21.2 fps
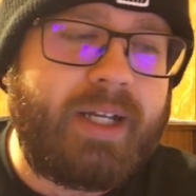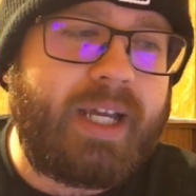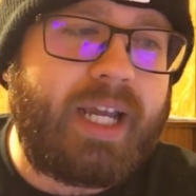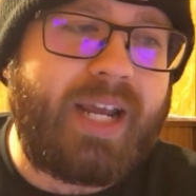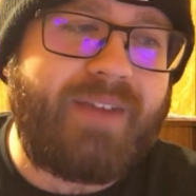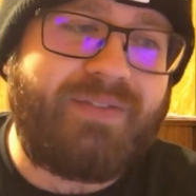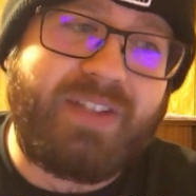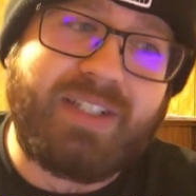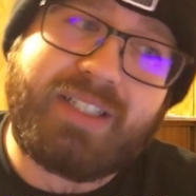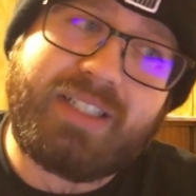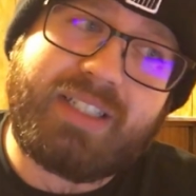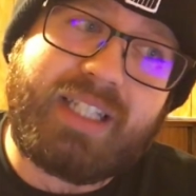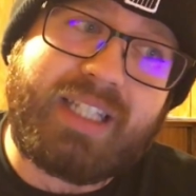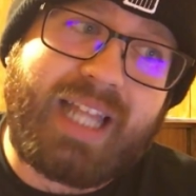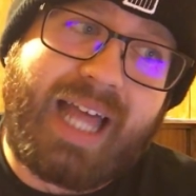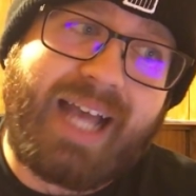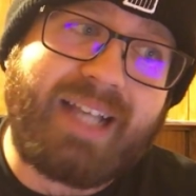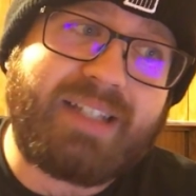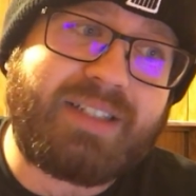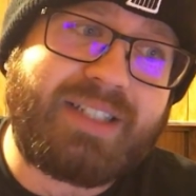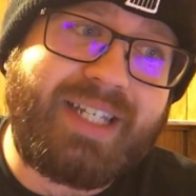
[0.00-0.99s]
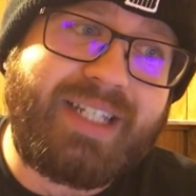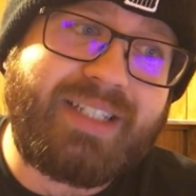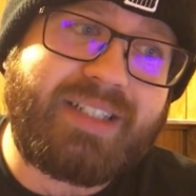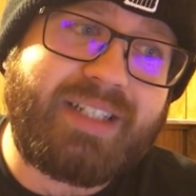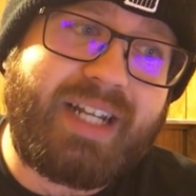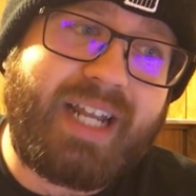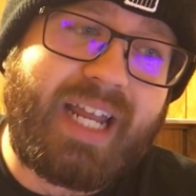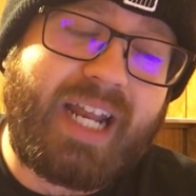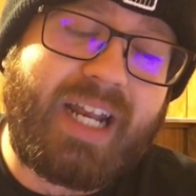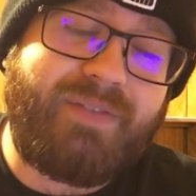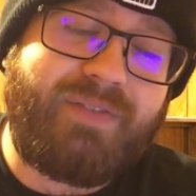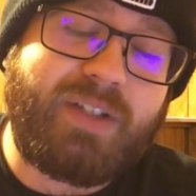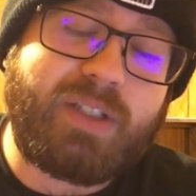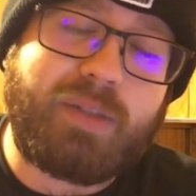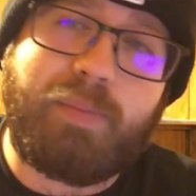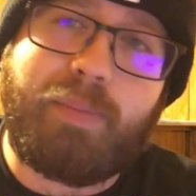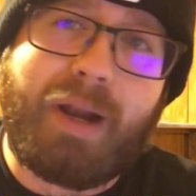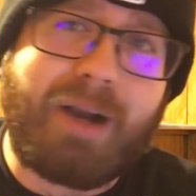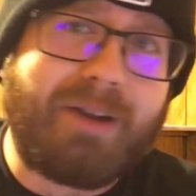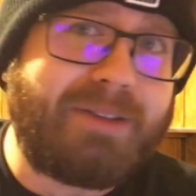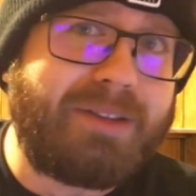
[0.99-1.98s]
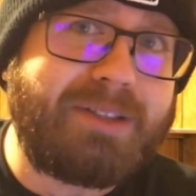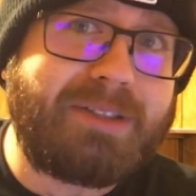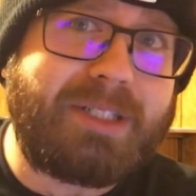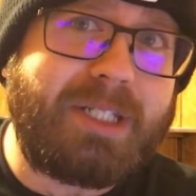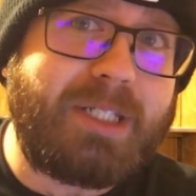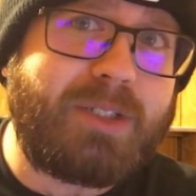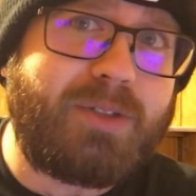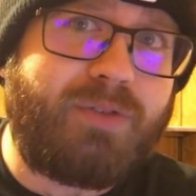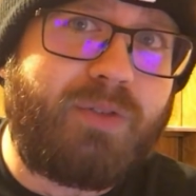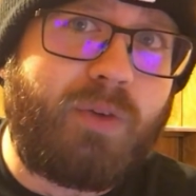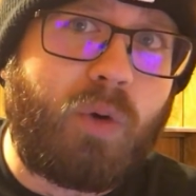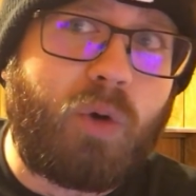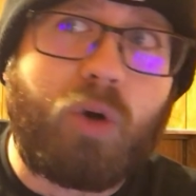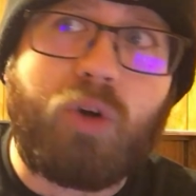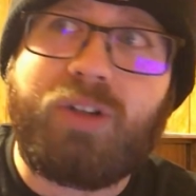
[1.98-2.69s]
if this is the last season, and if it's better than season four,